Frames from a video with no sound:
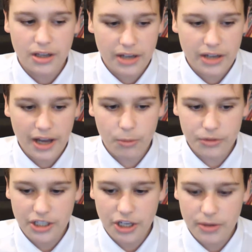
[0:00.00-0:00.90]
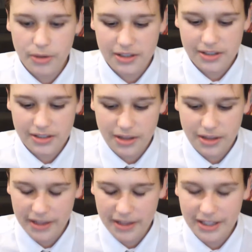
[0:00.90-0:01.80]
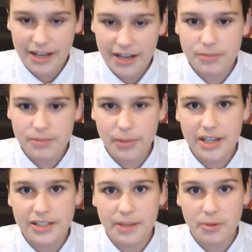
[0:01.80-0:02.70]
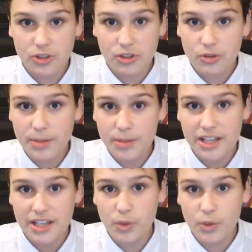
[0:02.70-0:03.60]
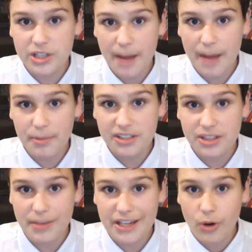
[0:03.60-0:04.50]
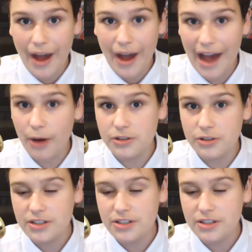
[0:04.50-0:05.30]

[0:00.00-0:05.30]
Now what they do is they pick the nearest place and the most annoying place, which happens to be your house.